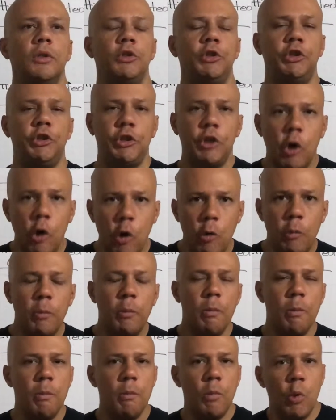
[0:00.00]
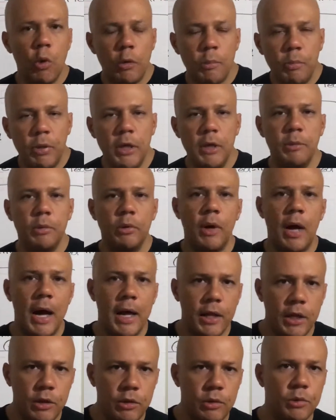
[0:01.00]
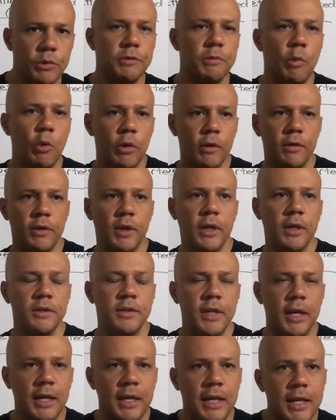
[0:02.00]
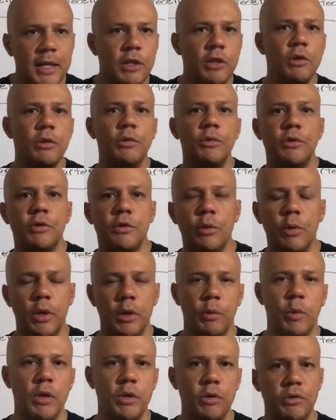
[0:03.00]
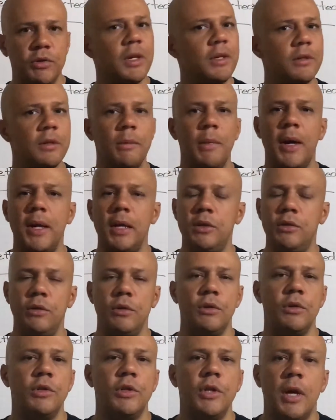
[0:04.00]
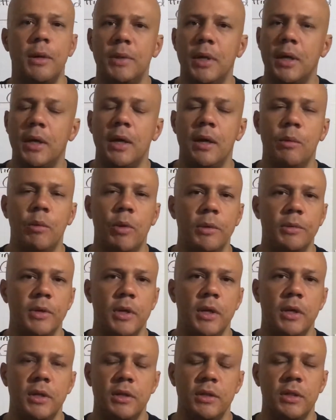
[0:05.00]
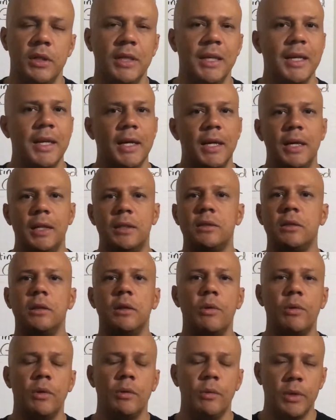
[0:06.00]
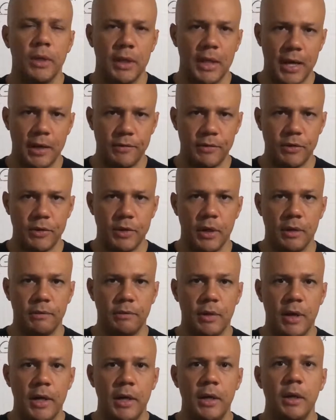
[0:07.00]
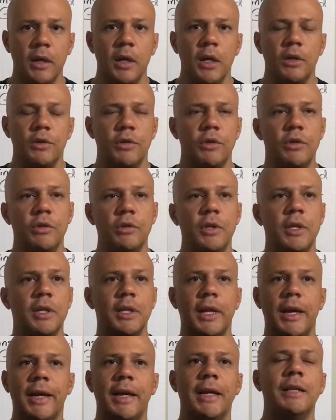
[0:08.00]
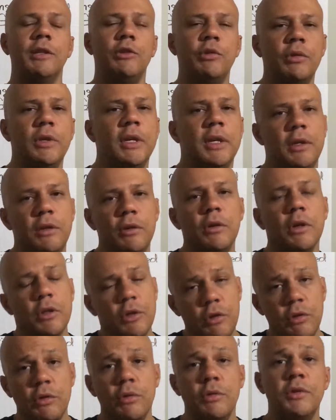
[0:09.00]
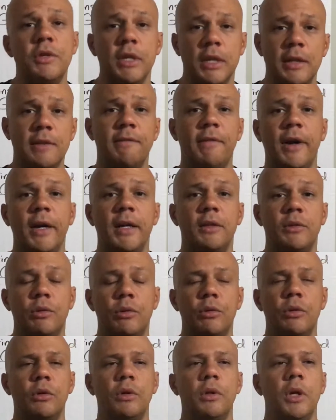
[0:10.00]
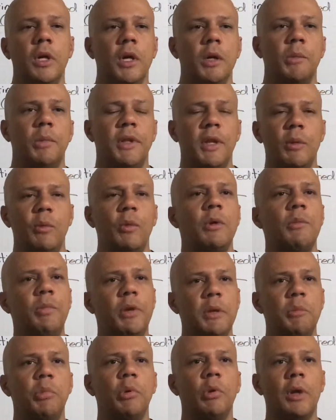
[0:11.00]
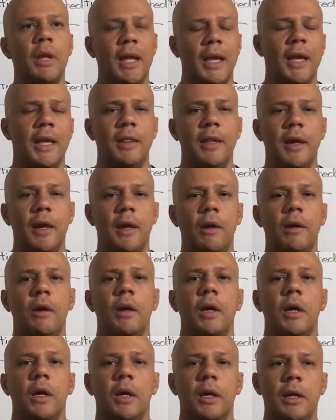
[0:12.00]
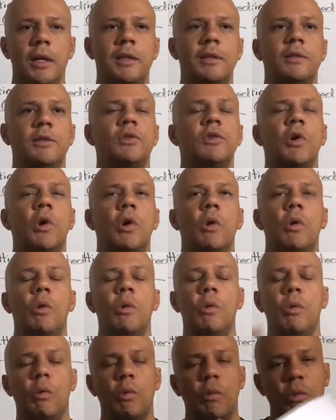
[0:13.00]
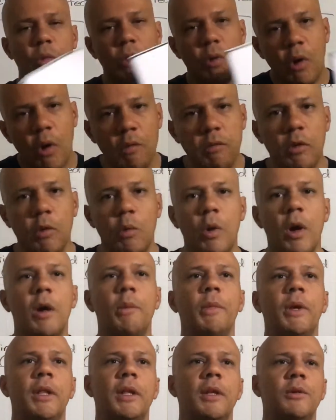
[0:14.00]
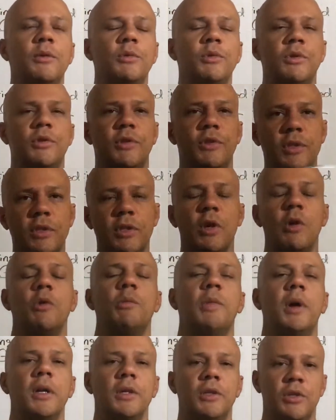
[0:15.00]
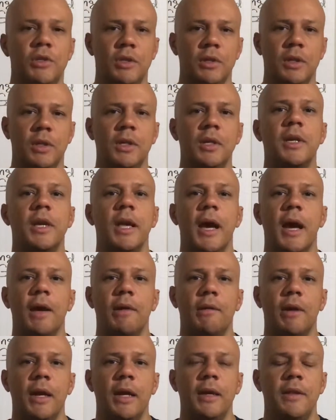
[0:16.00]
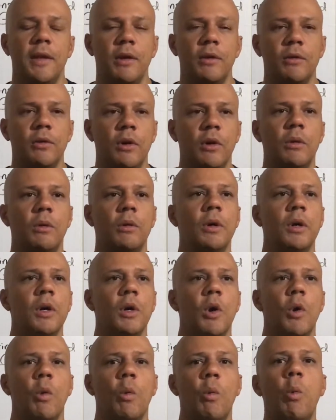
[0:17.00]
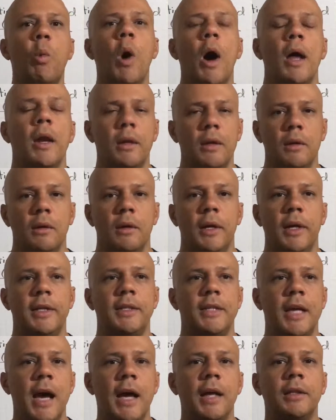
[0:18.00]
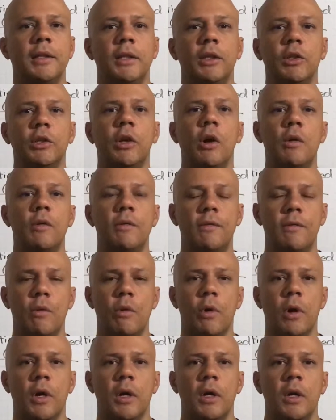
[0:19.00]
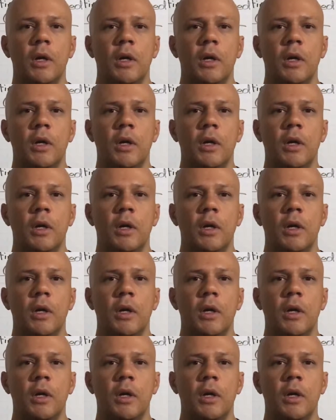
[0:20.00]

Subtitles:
show more people how to use more things, they get used to it. When you send somebody to your shop.com website initially, it's loaded with a lot of stuff, right? So you can you can use the invite tool, but then when people land there, it's so overwhelming. There's so much to look at, right? They don't know what exactly to go for.